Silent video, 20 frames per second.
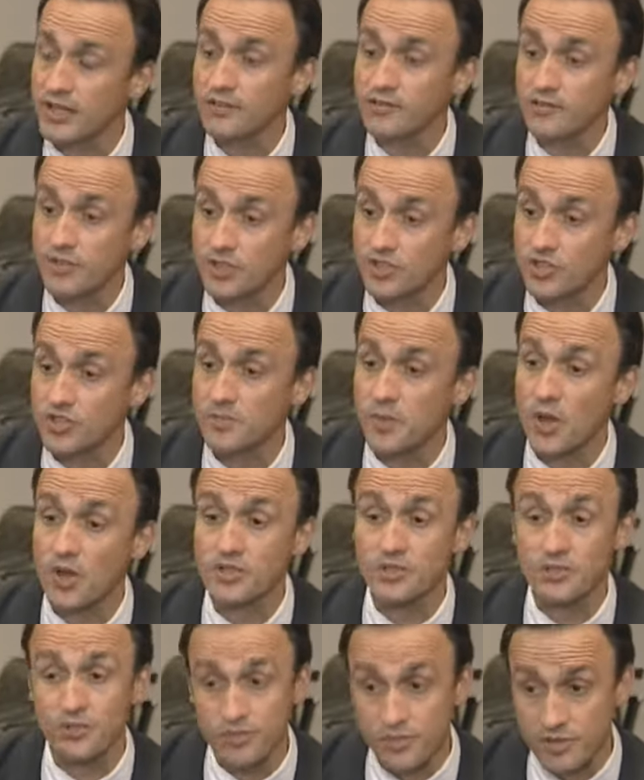infectious
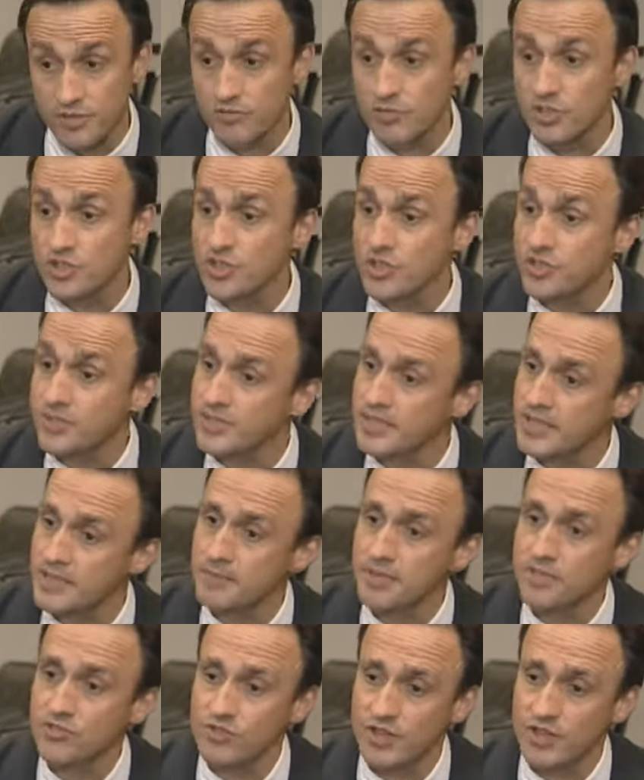particles and reduce TB